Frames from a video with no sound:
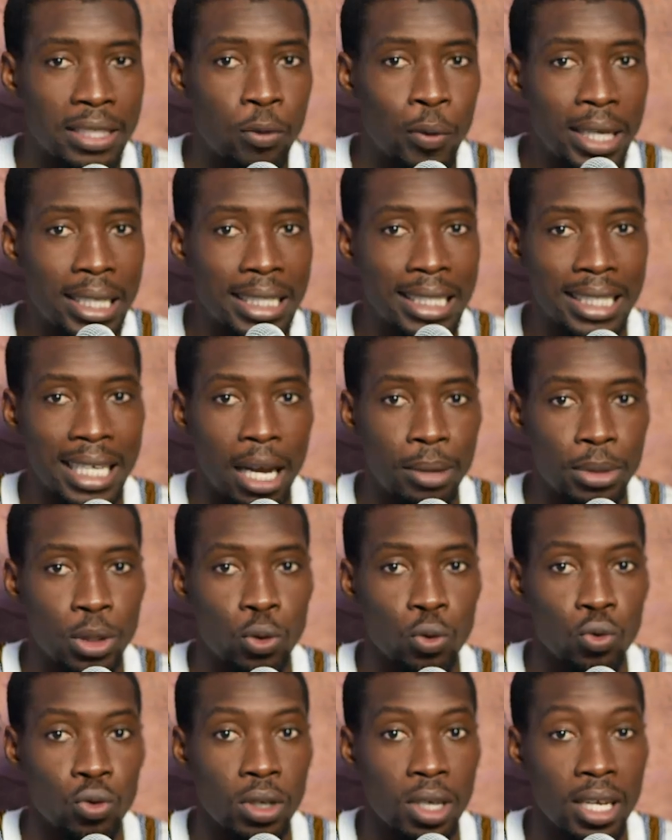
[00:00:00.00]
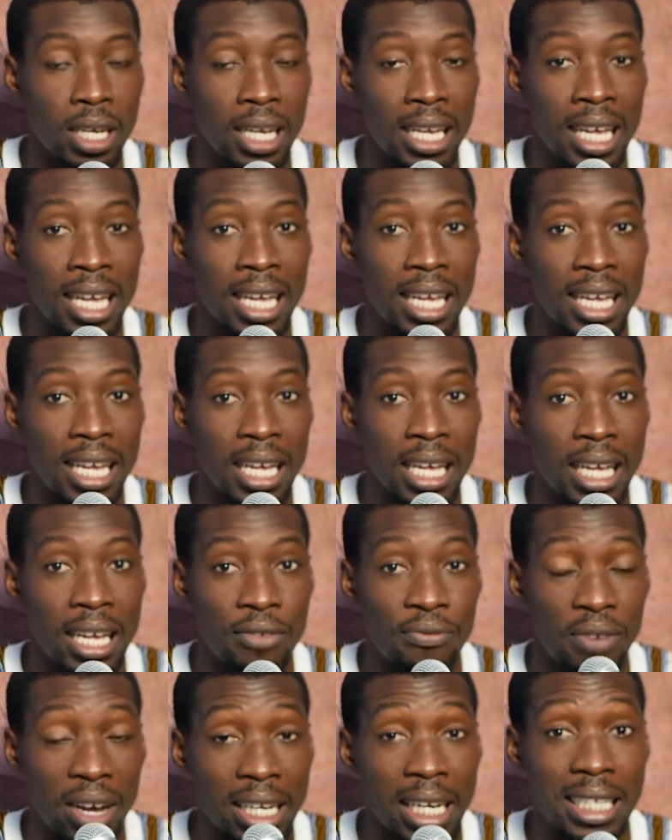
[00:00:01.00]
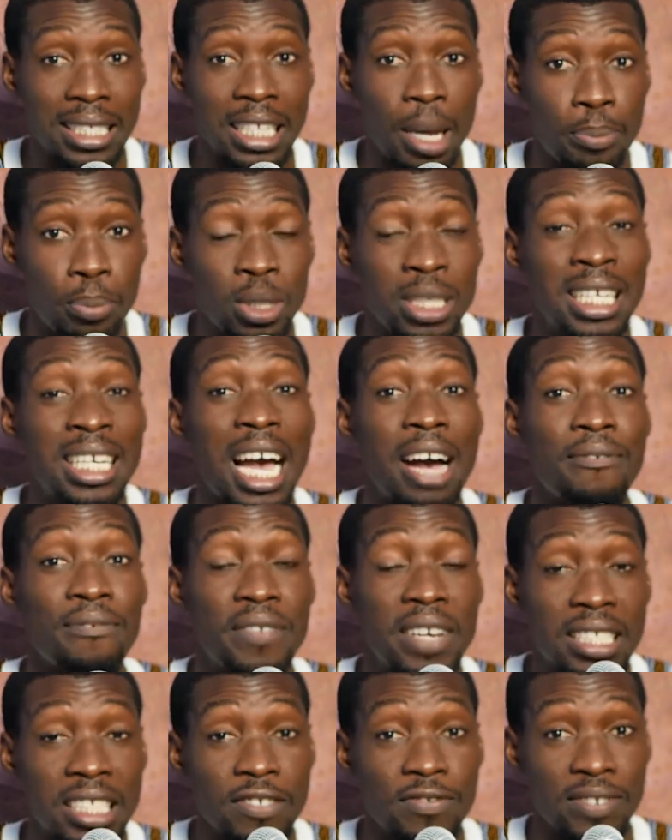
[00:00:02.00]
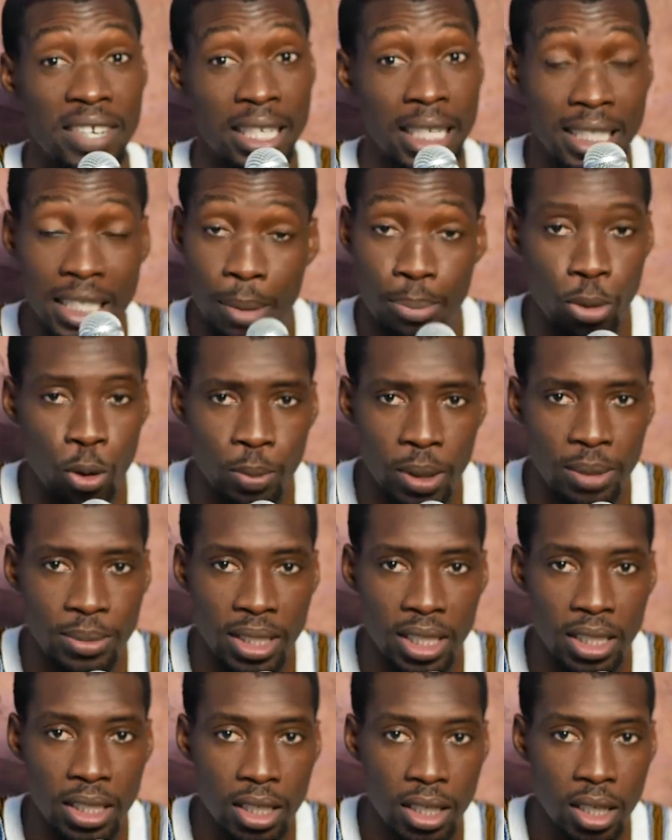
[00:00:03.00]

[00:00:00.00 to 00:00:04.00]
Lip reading: when it comes to financial, they are facing financial problems.